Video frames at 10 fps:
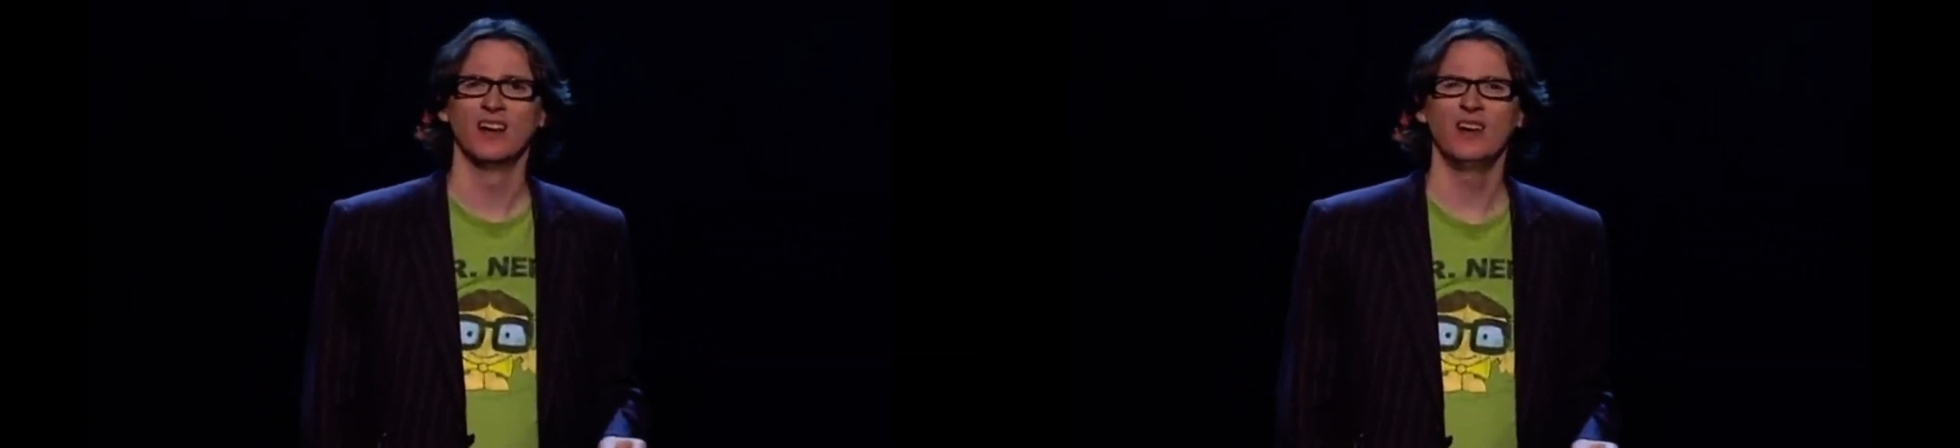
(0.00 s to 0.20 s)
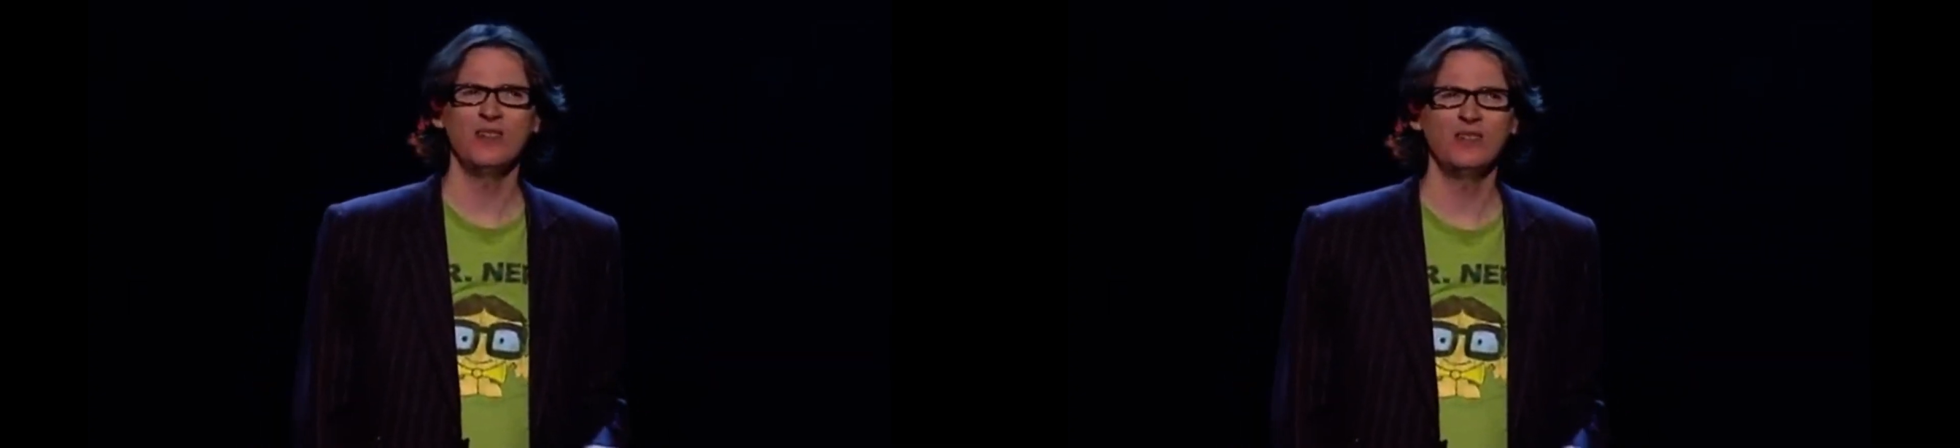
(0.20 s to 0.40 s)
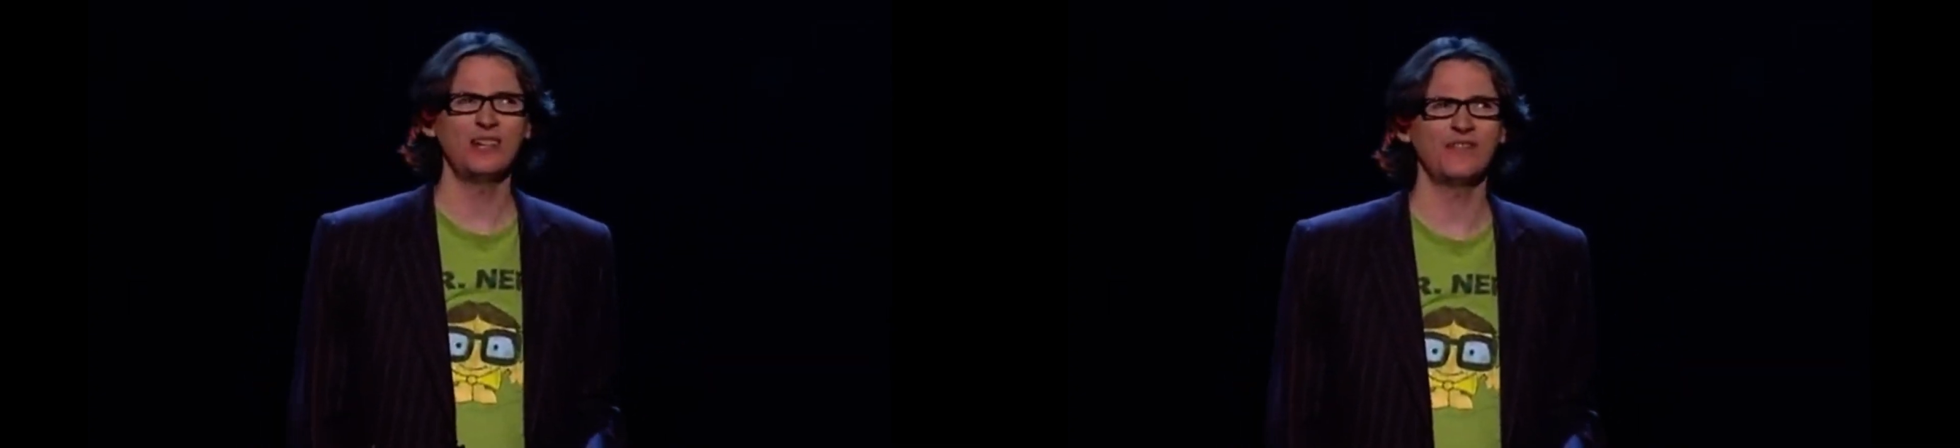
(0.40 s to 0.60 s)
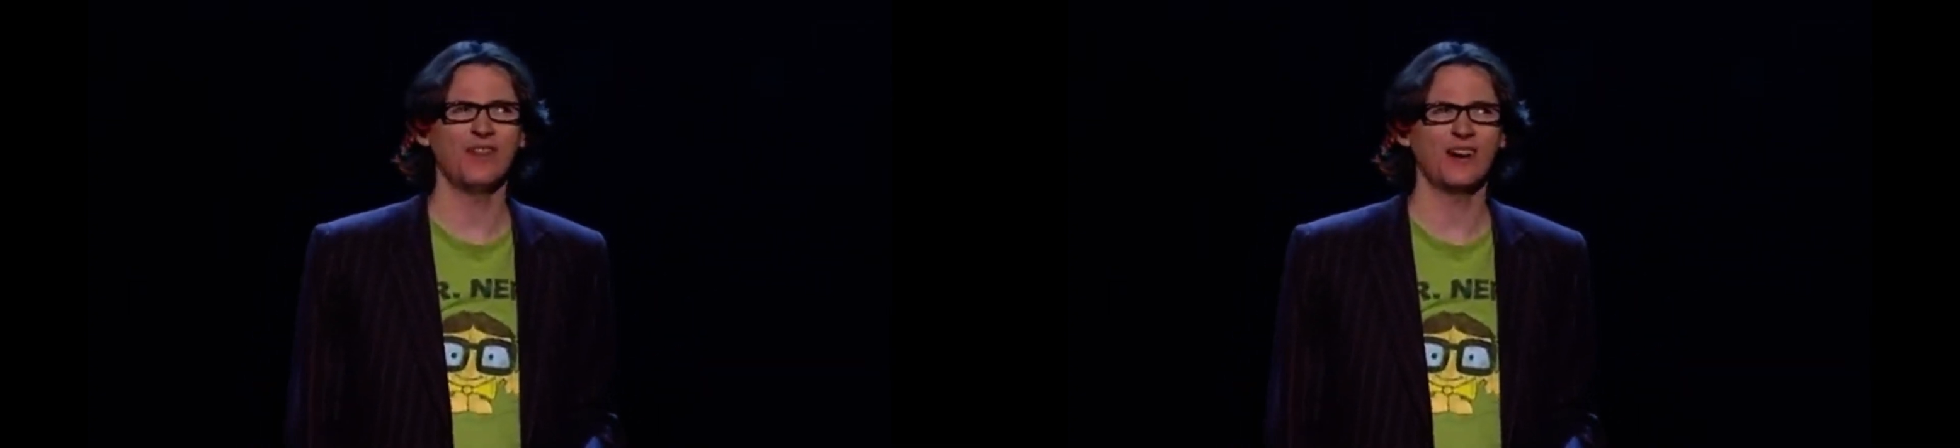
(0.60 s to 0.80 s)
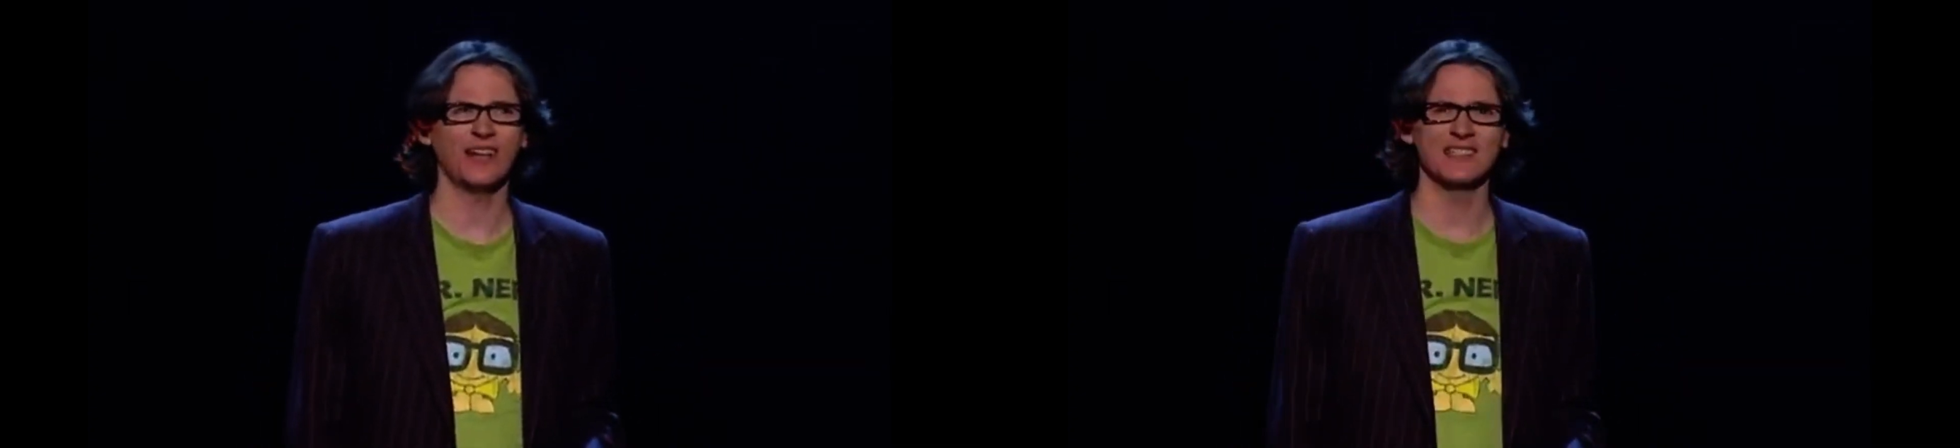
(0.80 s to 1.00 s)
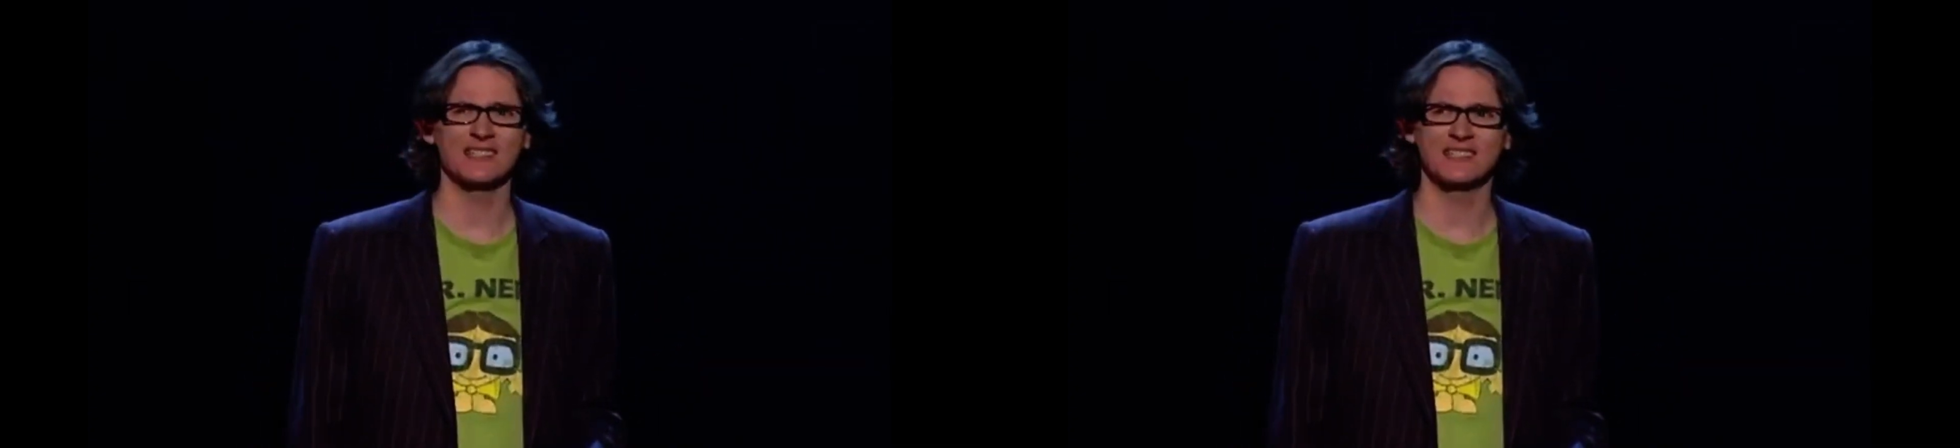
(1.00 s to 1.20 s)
who the fuck is